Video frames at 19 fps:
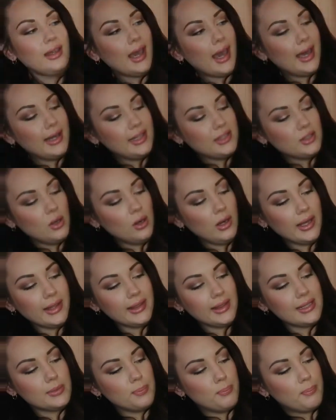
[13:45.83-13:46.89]
and it's got like
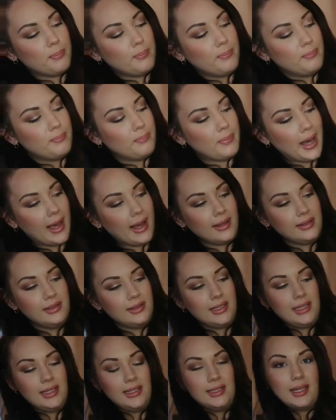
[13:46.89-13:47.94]
this band
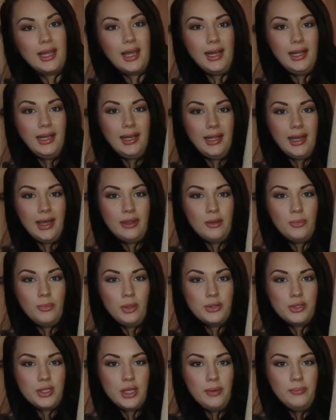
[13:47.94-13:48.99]
detailing at the
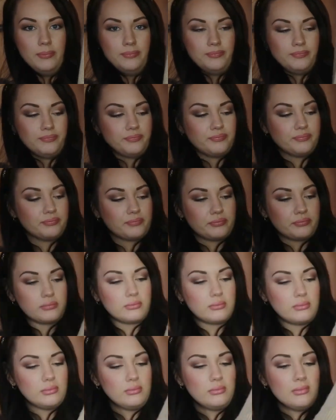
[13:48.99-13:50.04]
bottom,
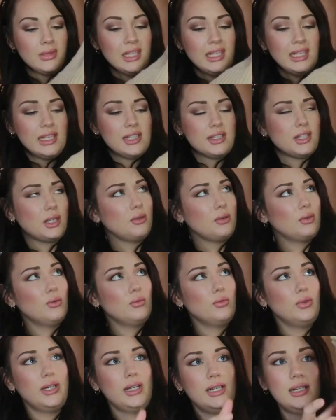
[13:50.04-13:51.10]
so
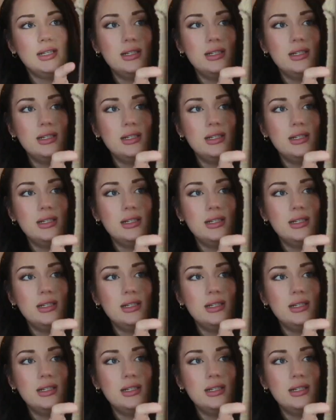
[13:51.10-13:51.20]
really